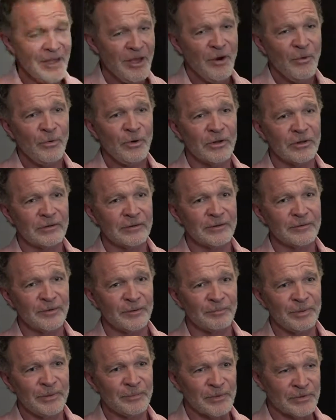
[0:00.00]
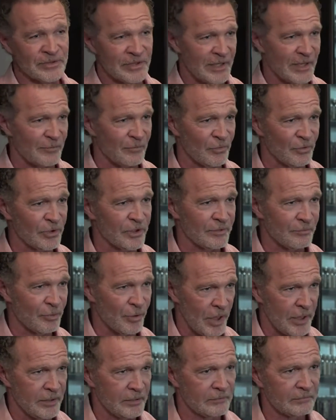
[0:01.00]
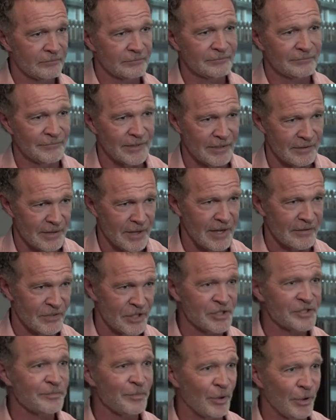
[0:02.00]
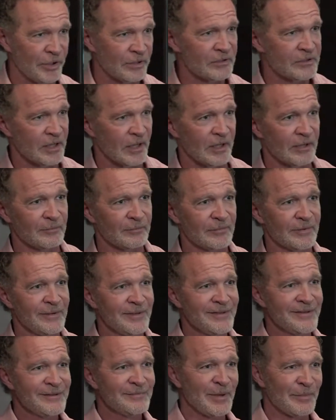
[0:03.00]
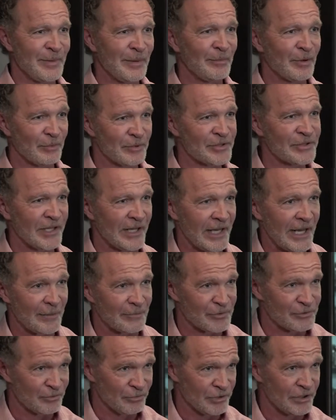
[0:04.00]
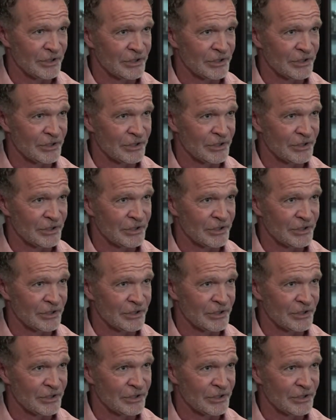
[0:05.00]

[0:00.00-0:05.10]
Well, people say I'm really bright at this point in time, but people were saying I was really